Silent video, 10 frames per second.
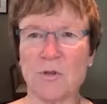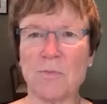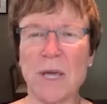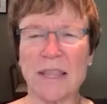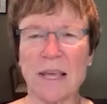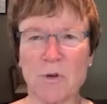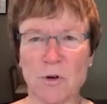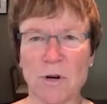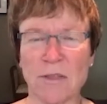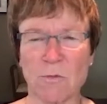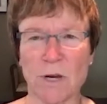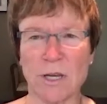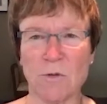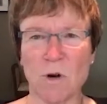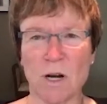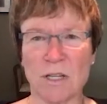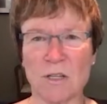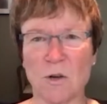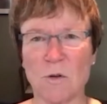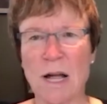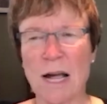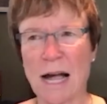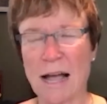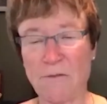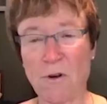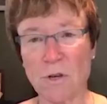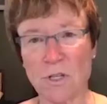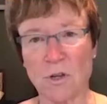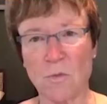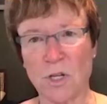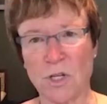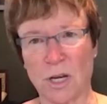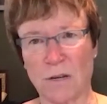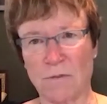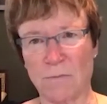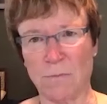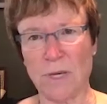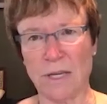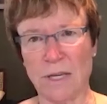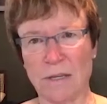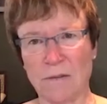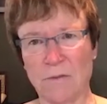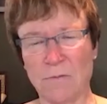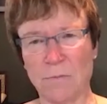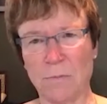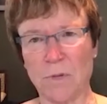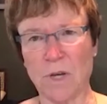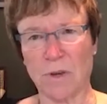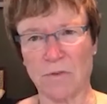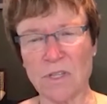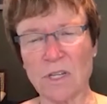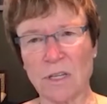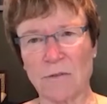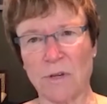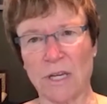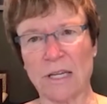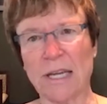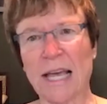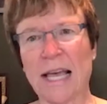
make them turn out the way you want. So I focused so much on becoming physically fit